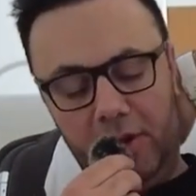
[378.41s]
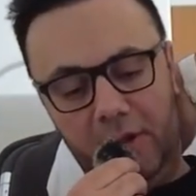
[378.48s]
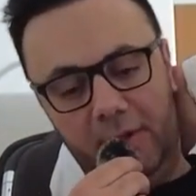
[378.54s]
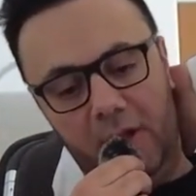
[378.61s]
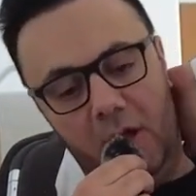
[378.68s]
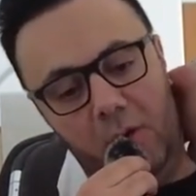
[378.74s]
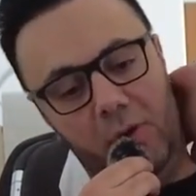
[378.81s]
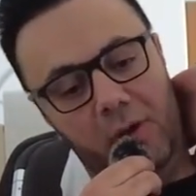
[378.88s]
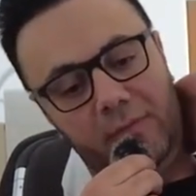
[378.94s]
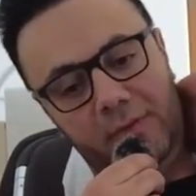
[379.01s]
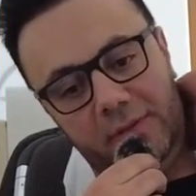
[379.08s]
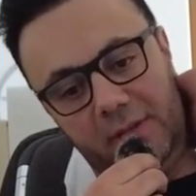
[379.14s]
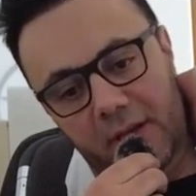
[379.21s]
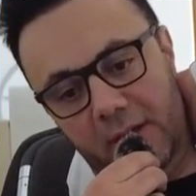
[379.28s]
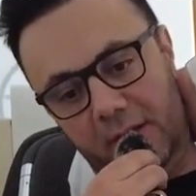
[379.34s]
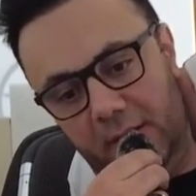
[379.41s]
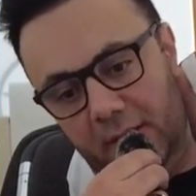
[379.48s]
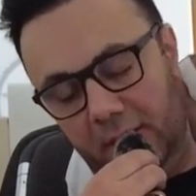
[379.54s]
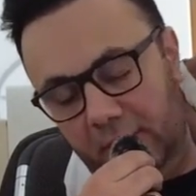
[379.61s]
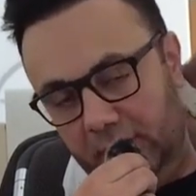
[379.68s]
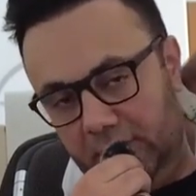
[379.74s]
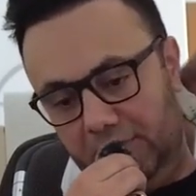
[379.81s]
thing that I would have to say
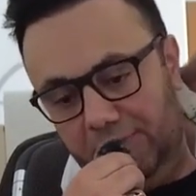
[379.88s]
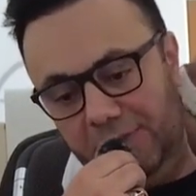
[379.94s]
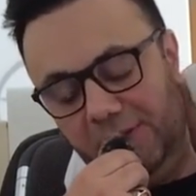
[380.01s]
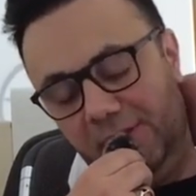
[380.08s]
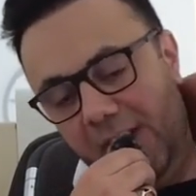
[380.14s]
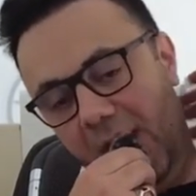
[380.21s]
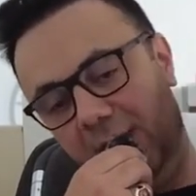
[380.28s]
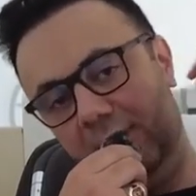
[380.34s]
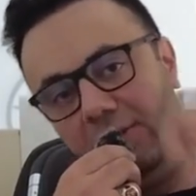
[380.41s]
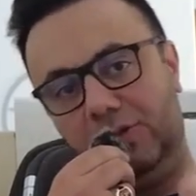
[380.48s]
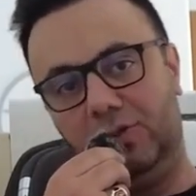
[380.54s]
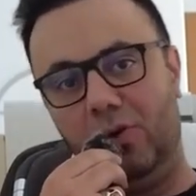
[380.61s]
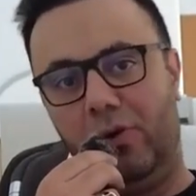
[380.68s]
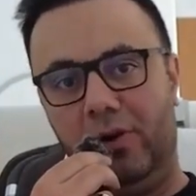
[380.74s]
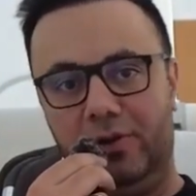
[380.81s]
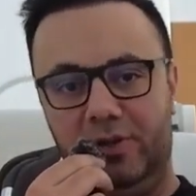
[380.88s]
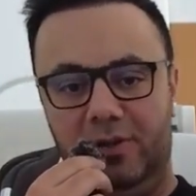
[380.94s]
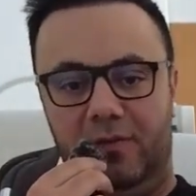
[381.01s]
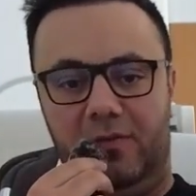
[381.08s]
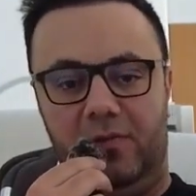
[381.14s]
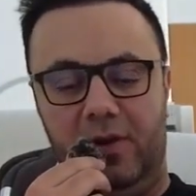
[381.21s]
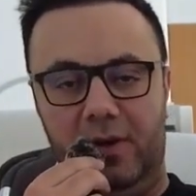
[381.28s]
is beside the storage in
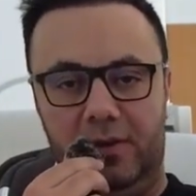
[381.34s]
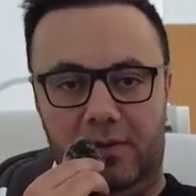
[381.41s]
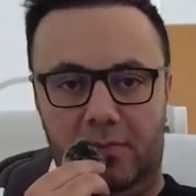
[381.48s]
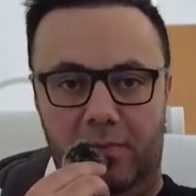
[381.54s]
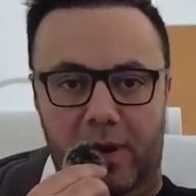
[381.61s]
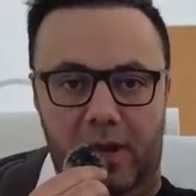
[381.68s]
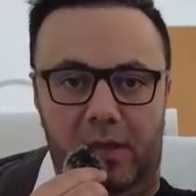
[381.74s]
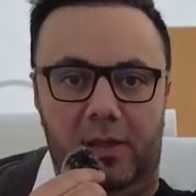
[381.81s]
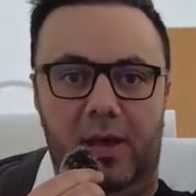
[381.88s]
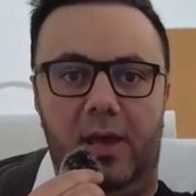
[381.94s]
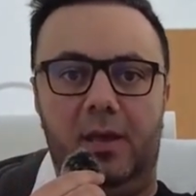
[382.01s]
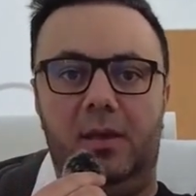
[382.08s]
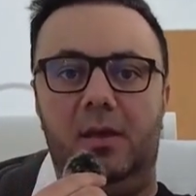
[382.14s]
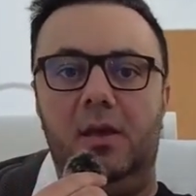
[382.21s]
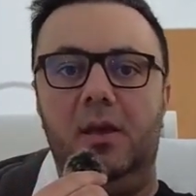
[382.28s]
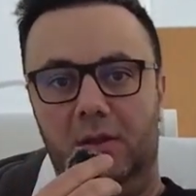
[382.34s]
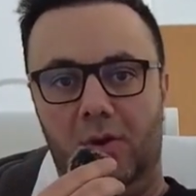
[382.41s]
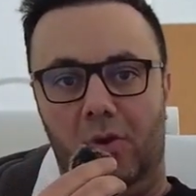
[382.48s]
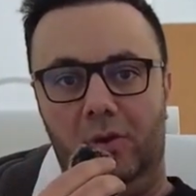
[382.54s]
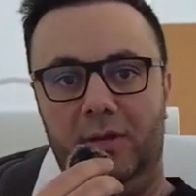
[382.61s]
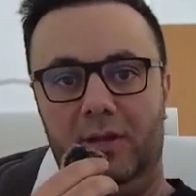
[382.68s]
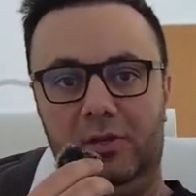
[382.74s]
the front by the leg,
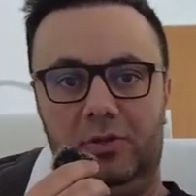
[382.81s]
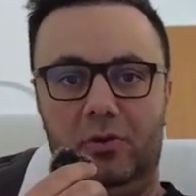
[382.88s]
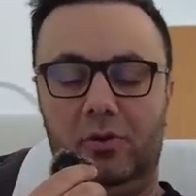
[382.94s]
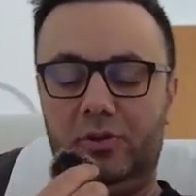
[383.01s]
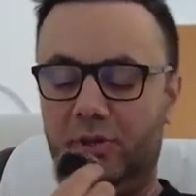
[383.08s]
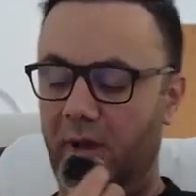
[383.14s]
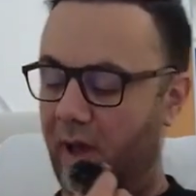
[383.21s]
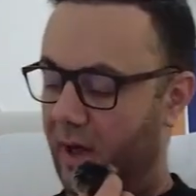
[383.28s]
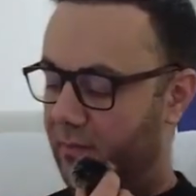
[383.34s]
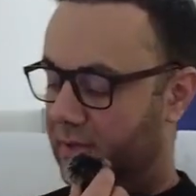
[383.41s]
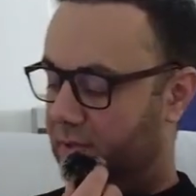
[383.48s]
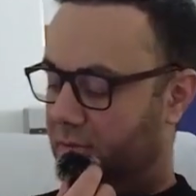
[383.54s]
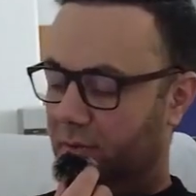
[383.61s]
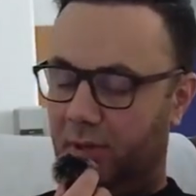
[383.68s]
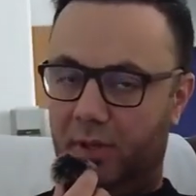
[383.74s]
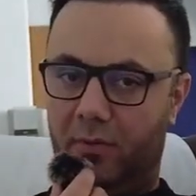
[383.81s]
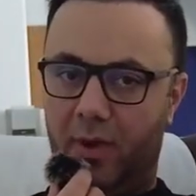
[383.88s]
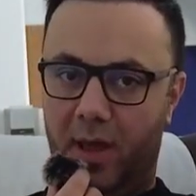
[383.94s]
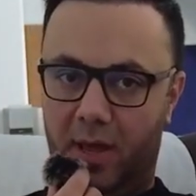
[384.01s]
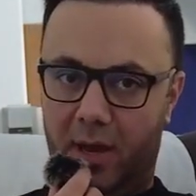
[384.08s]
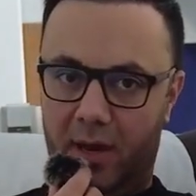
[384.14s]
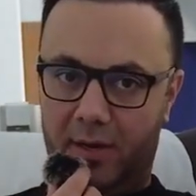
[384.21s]
all the other storage you have is literally
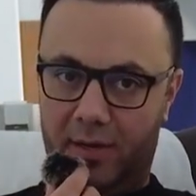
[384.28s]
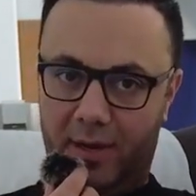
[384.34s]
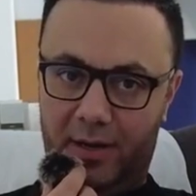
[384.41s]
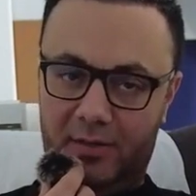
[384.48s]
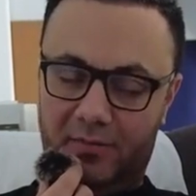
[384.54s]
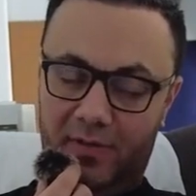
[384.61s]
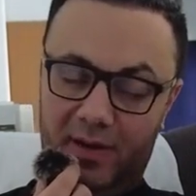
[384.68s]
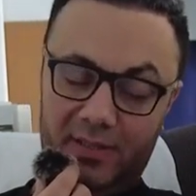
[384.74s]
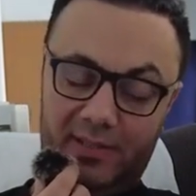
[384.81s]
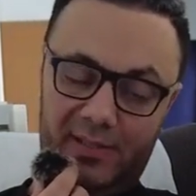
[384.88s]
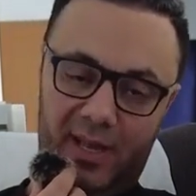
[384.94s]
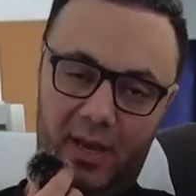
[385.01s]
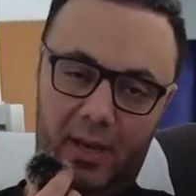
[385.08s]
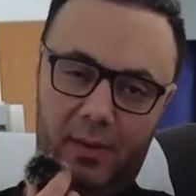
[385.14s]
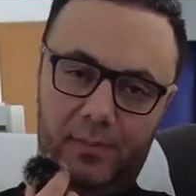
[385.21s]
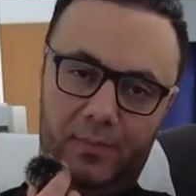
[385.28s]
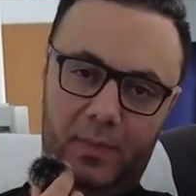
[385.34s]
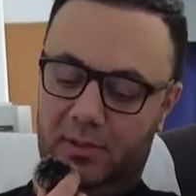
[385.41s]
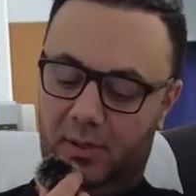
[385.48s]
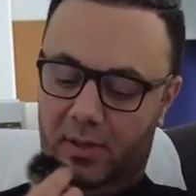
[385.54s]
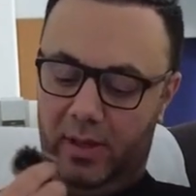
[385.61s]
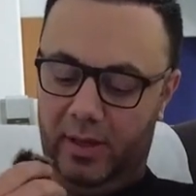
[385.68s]
right here, and it's very skinny.
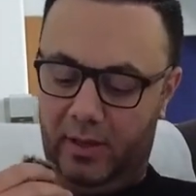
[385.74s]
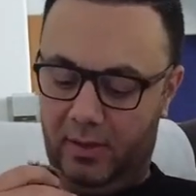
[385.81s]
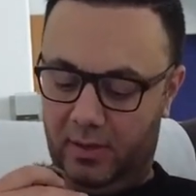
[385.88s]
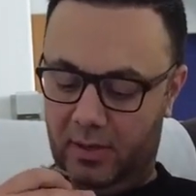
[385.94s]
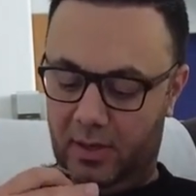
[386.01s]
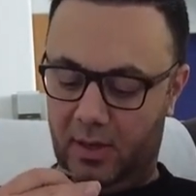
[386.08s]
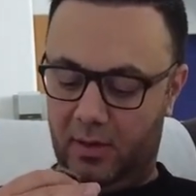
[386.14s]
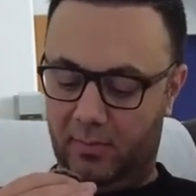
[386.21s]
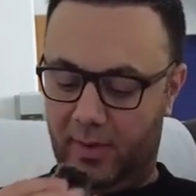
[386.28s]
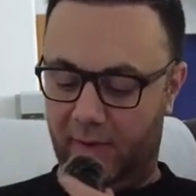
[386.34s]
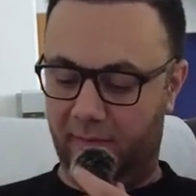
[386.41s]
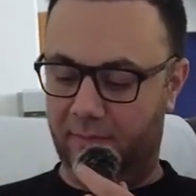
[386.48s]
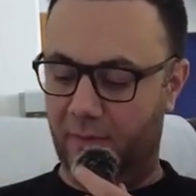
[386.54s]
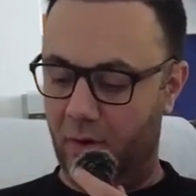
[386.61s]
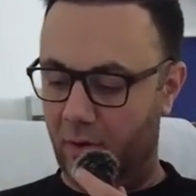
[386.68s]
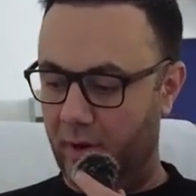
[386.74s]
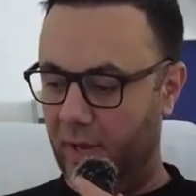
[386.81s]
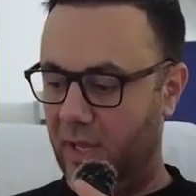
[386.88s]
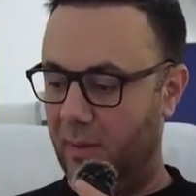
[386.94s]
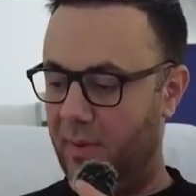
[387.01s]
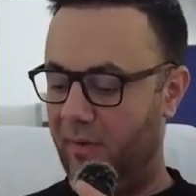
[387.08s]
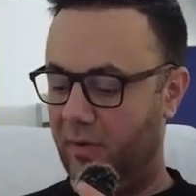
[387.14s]
So like, you know, my phone,
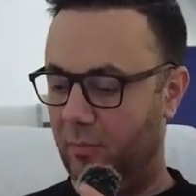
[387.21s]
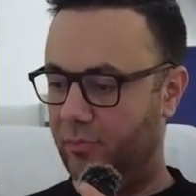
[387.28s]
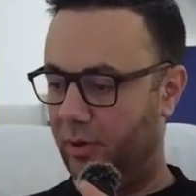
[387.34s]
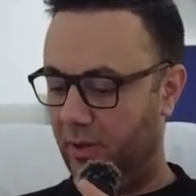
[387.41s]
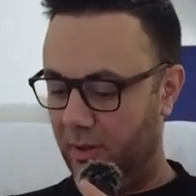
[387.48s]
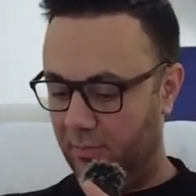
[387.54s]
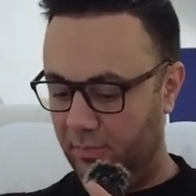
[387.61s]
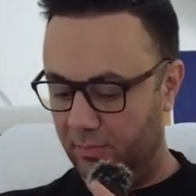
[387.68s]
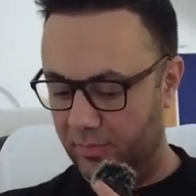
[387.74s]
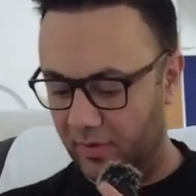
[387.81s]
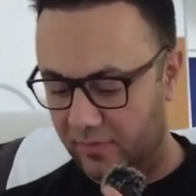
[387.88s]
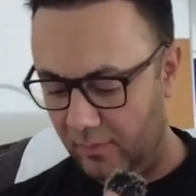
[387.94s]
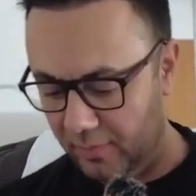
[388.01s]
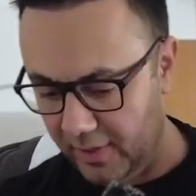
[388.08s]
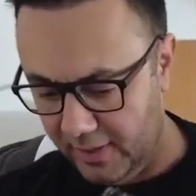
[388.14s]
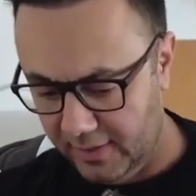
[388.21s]
I keep having to put in different